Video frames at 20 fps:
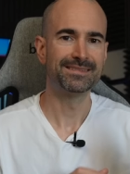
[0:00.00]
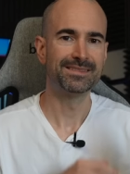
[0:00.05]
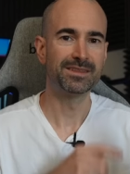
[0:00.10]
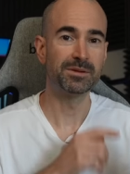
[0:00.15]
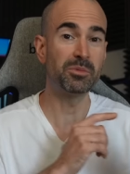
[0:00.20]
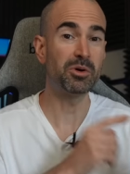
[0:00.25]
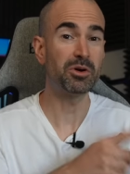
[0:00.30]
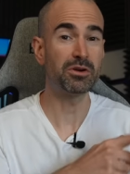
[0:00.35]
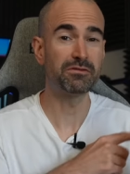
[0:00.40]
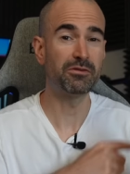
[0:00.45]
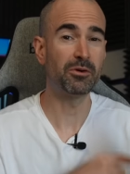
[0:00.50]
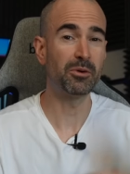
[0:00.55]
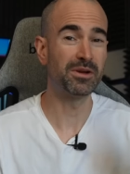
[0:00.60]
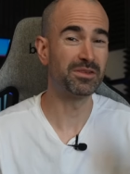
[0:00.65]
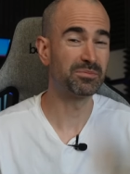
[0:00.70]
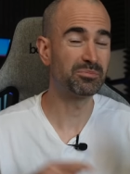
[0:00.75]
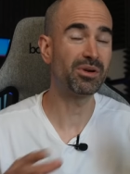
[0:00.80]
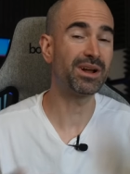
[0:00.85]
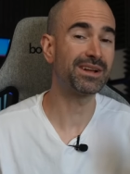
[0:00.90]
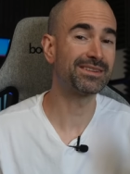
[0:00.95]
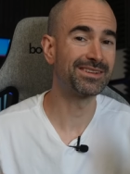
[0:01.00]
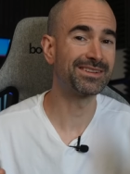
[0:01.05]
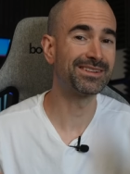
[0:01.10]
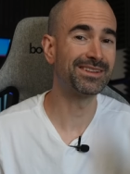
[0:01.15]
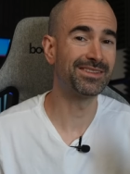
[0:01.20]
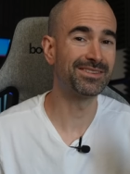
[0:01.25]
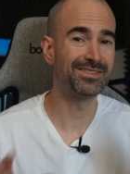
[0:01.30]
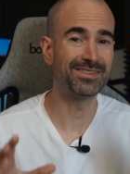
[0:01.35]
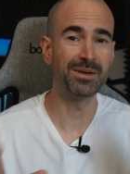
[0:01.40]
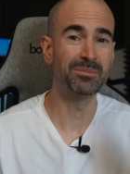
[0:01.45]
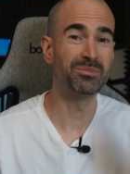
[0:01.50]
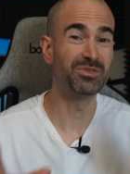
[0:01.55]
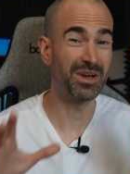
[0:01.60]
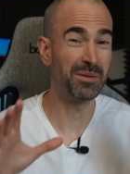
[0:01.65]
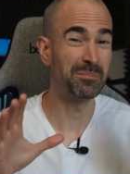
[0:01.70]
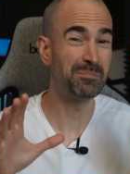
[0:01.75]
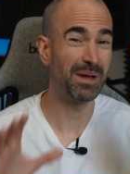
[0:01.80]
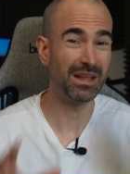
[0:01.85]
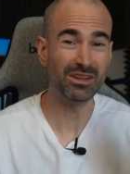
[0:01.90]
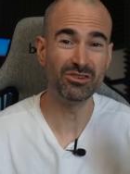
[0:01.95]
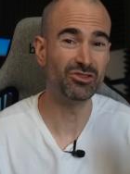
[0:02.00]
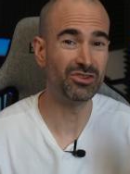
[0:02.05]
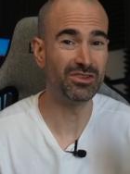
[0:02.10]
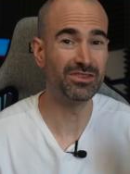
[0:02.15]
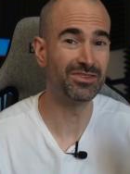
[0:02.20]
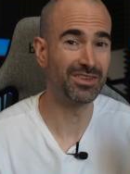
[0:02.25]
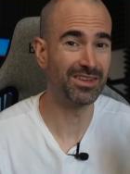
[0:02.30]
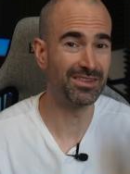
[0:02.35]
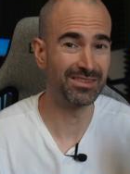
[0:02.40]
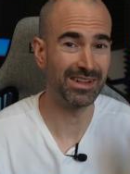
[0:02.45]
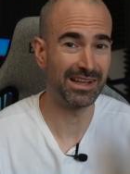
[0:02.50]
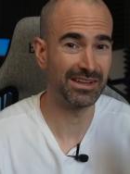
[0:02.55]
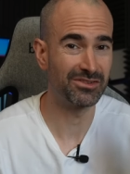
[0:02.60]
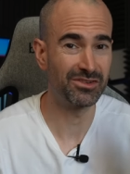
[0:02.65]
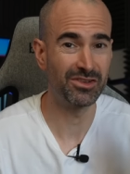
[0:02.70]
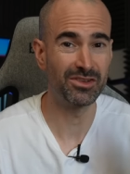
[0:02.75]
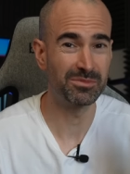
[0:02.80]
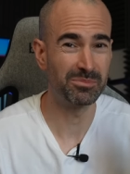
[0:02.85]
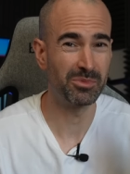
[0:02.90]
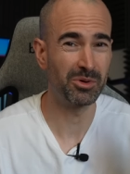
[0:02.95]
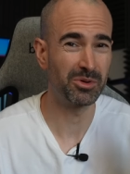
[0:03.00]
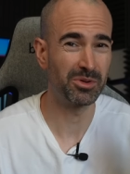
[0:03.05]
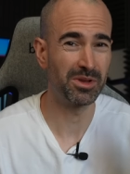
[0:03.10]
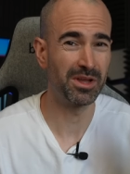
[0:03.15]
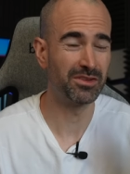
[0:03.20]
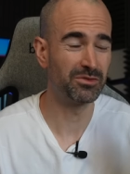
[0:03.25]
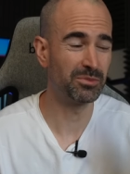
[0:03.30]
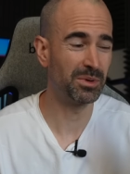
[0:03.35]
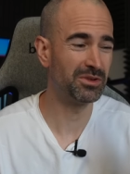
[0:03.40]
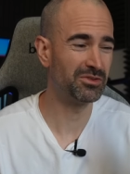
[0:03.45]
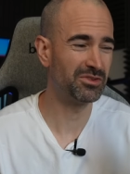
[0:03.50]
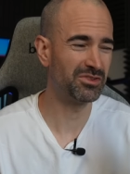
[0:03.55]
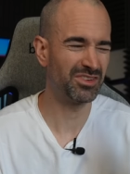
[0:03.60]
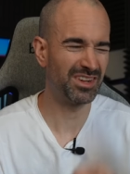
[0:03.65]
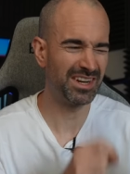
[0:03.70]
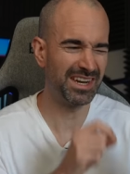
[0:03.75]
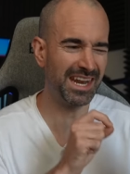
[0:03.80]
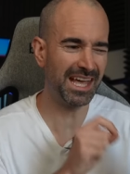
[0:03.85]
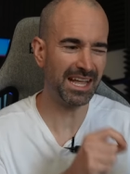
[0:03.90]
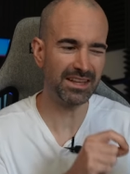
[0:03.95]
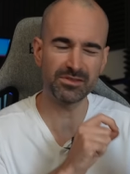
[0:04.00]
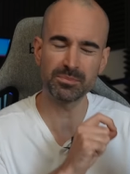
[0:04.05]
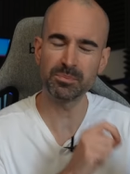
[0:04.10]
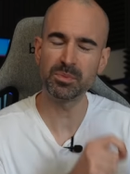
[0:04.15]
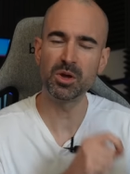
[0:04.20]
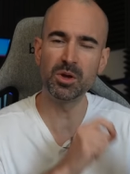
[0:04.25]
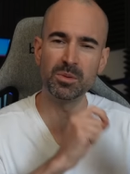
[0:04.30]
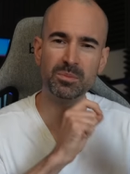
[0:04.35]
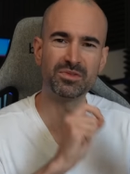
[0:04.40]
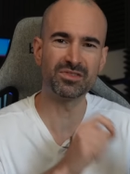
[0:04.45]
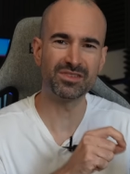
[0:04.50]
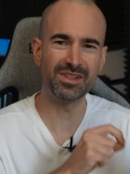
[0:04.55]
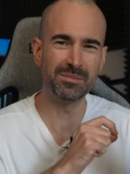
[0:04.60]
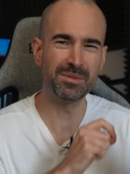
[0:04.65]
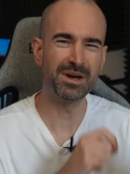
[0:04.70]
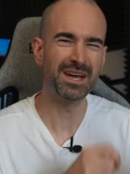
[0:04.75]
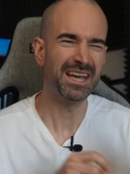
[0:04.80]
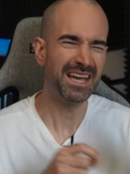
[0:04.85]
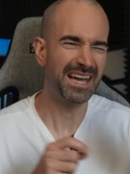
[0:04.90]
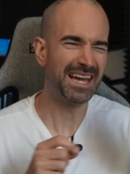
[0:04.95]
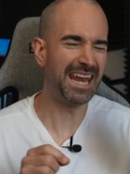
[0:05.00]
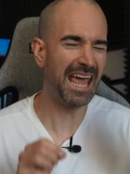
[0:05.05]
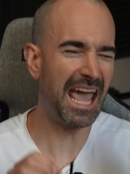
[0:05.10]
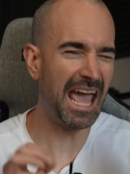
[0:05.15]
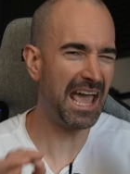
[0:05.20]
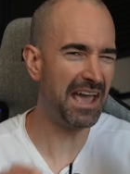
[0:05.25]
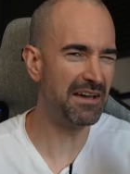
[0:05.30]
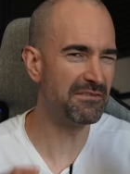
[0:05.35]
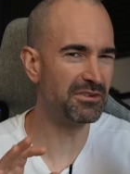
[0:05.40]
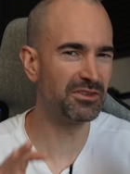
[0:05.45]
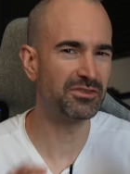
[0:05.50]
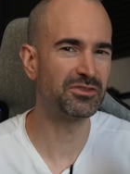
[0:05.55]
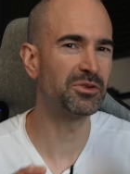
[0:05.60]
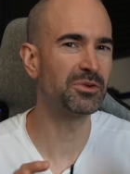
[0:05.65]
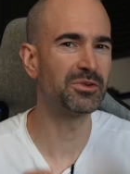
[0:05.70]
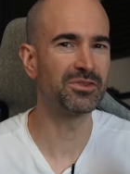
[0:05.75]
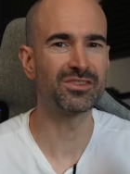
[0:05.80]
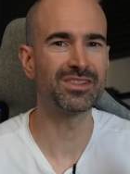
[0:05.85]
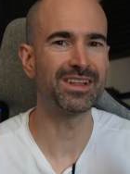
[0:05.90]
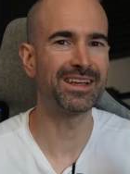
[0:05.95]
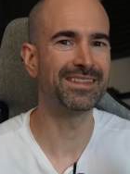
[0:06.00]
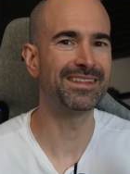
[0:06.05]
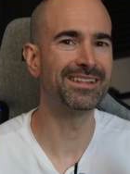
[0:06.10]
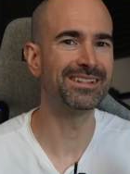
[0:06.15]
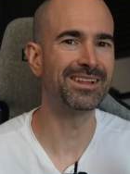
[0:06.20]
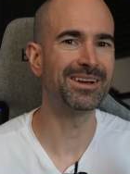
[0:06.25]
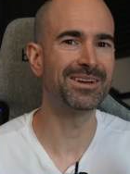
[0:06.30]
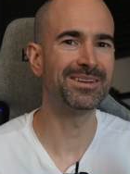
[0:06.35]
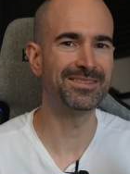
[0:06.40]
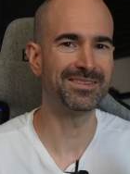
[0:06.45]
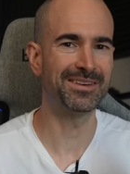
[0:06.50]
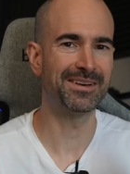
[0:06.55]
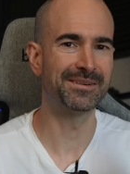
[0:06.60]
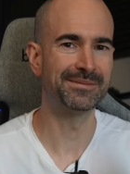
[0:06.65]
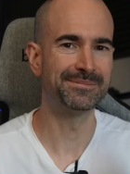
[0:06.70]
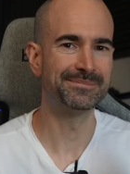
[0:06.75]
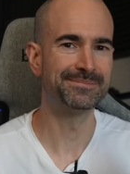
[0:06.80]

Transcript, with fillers: The Mark IV is practically the same dimensions as last year's model as well, just a nat pube slimmer and ever so slightly lighter.